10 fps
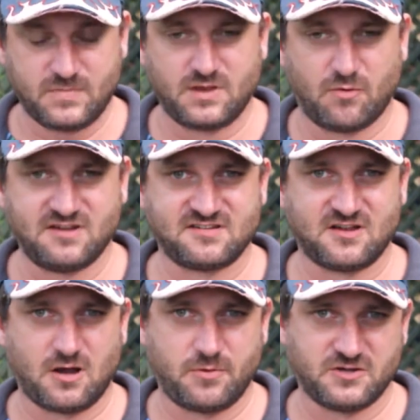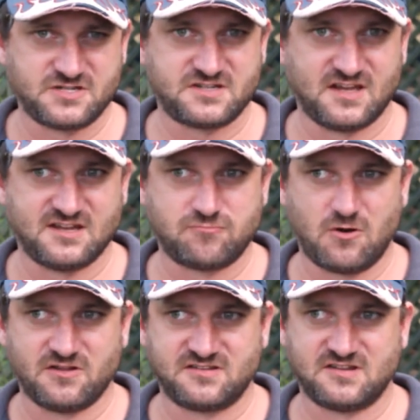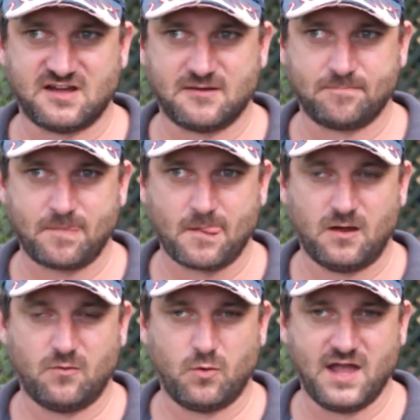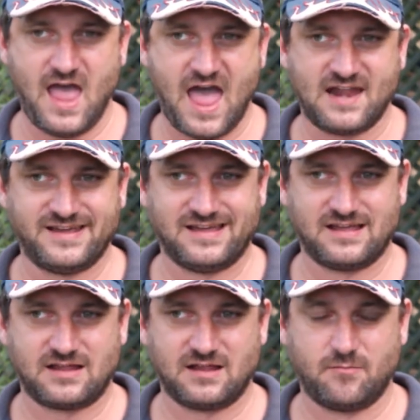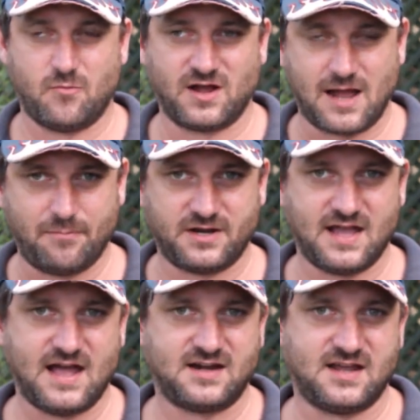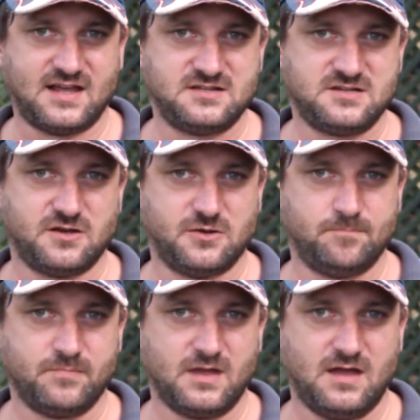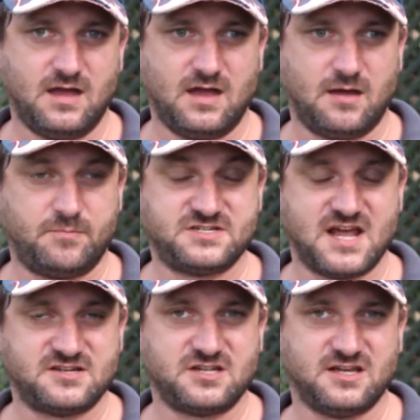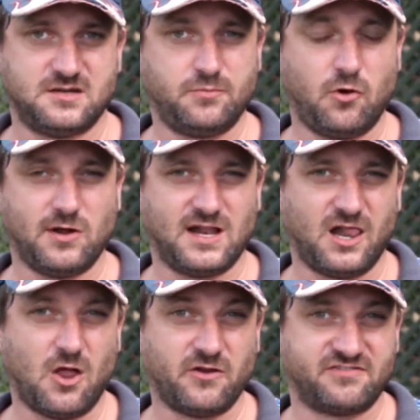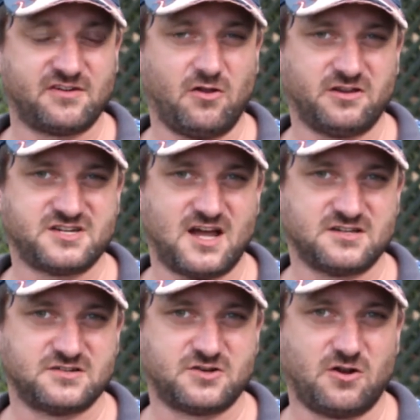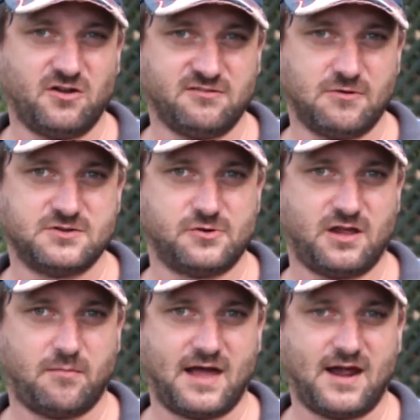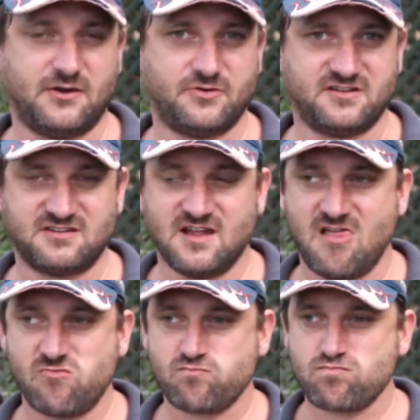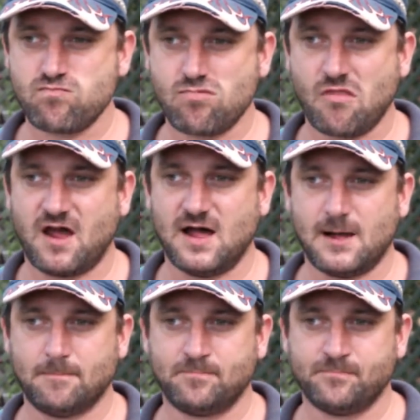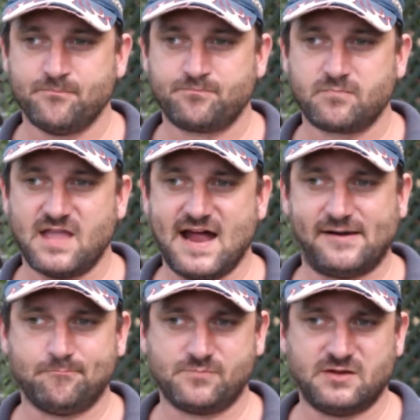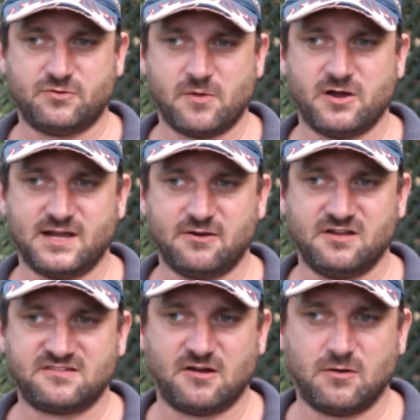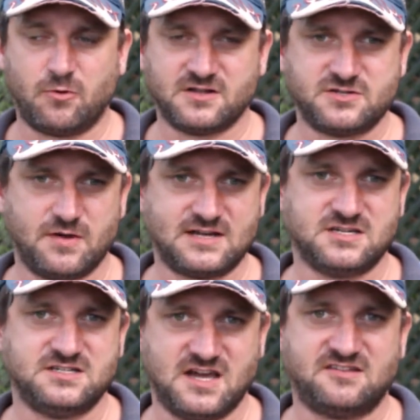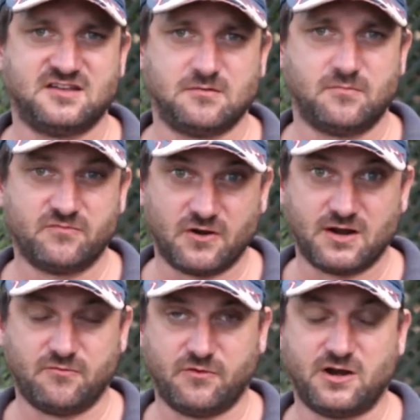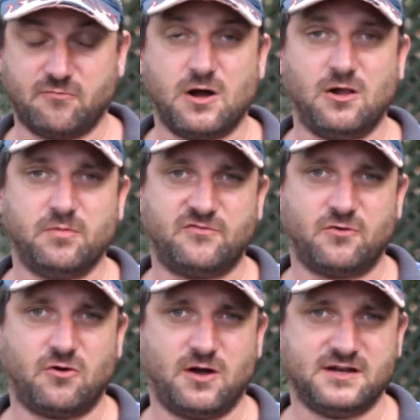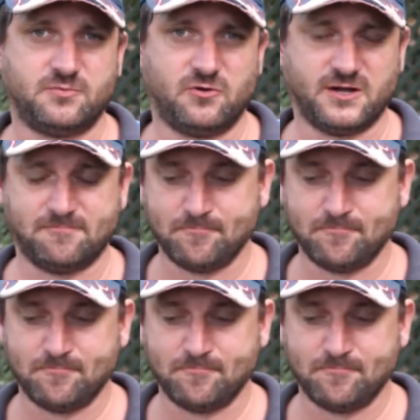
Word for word: the reason that I purchased these was um, we had my company had a need to uh, potentially deploy a lot of solar charge controllers. We're talking about hundreds. Um, out in remote areas. So I wanted to actually test it very, very well before I deployed.